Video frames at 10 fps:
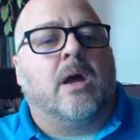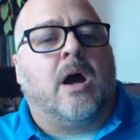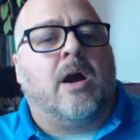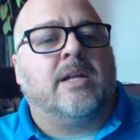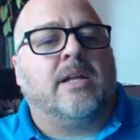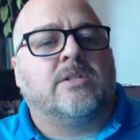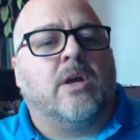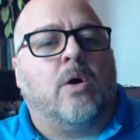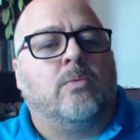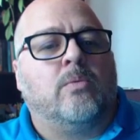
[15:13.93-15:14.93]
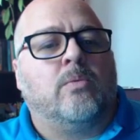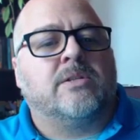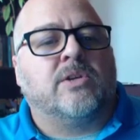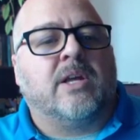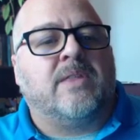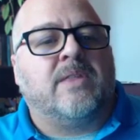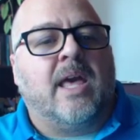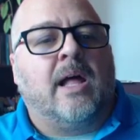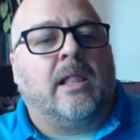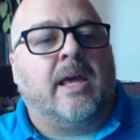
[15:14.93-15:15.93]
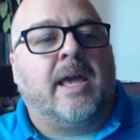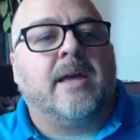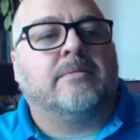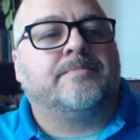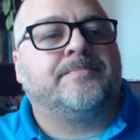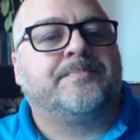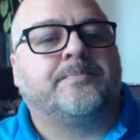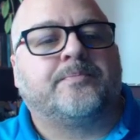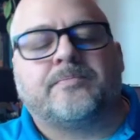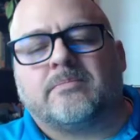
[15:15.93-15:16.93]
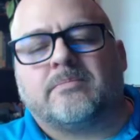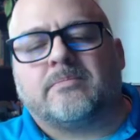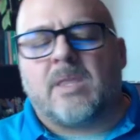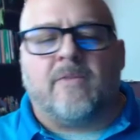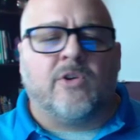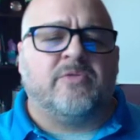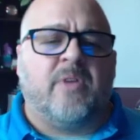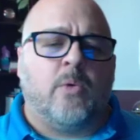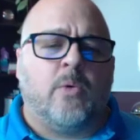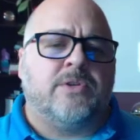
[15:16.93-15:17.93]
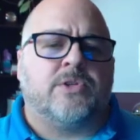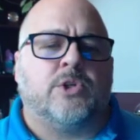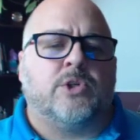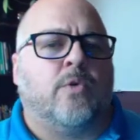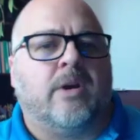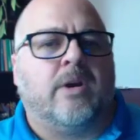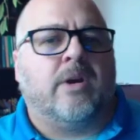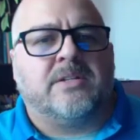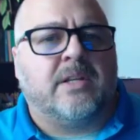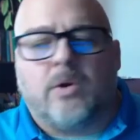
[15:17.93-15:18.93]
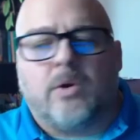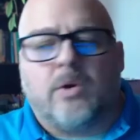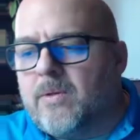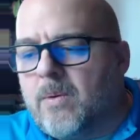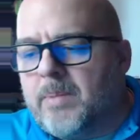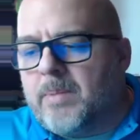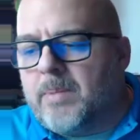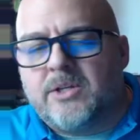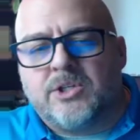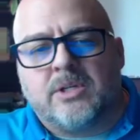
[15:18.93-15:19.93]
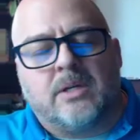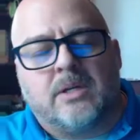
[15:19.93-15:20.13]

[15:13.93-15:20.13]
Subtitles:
All right, so let's look at the LA. First of all, when you search for it, it doesn't even go to the homepage.